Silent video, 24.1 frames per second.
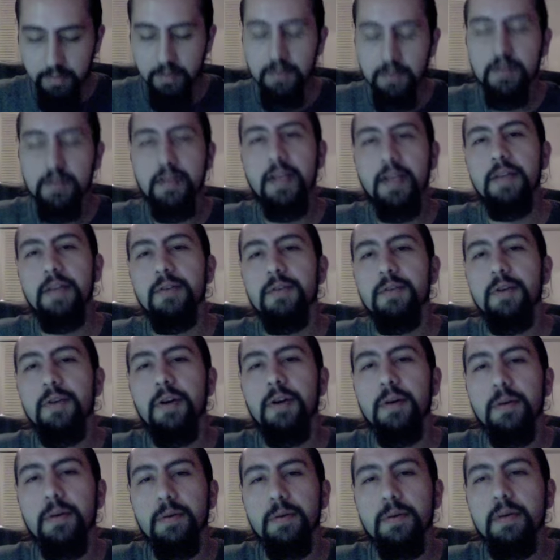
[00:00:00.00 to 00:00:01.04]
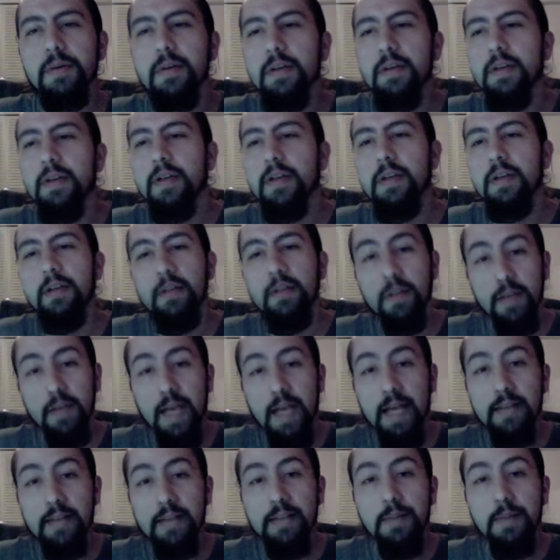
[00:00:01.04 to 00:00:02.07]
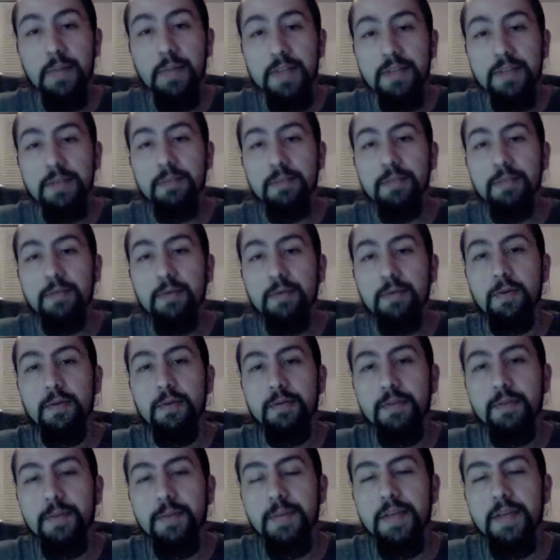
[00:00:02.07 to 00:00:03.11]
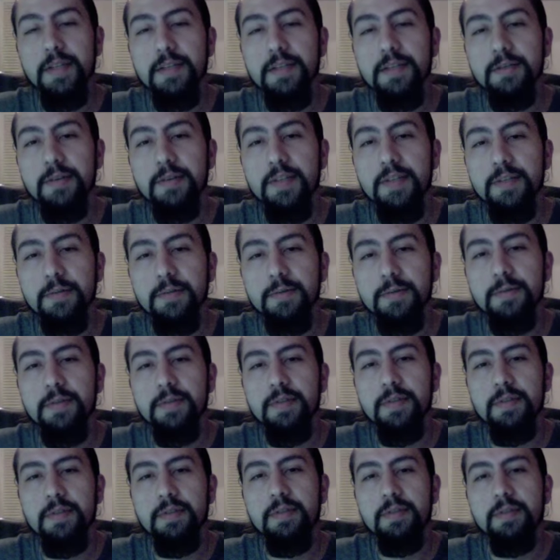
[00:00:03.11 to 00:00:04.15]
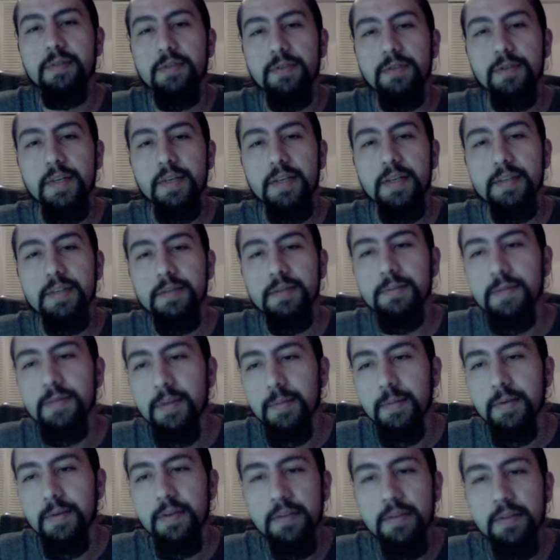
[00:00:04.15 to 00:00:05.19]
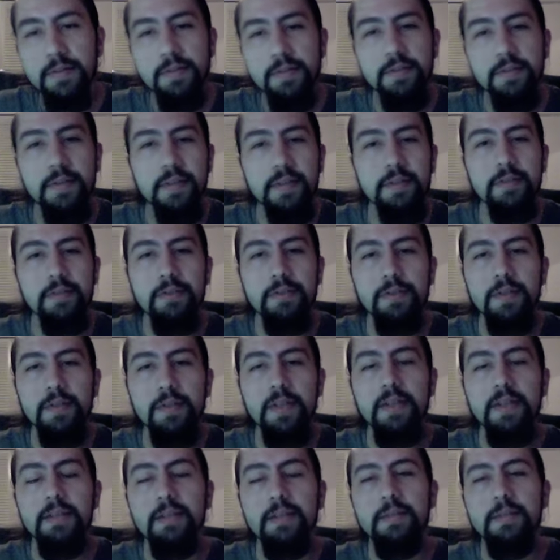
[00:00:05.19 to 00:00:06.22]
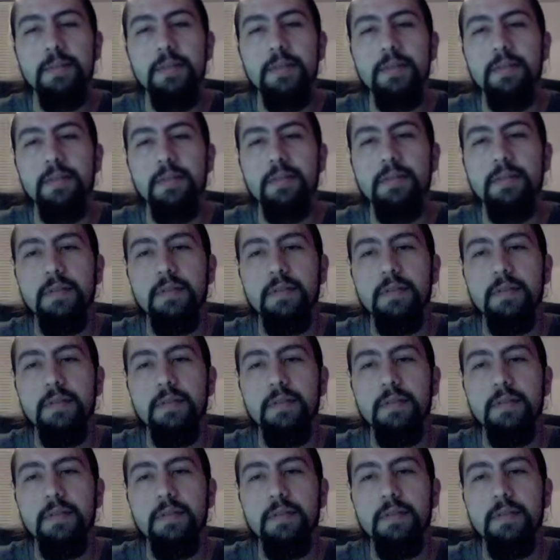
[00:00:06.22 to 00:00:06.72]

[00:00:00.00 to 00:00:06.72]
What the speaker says: Then you go, as I mentioned before, Freemasonry has roots in Judaism, Talmudic Judaism, and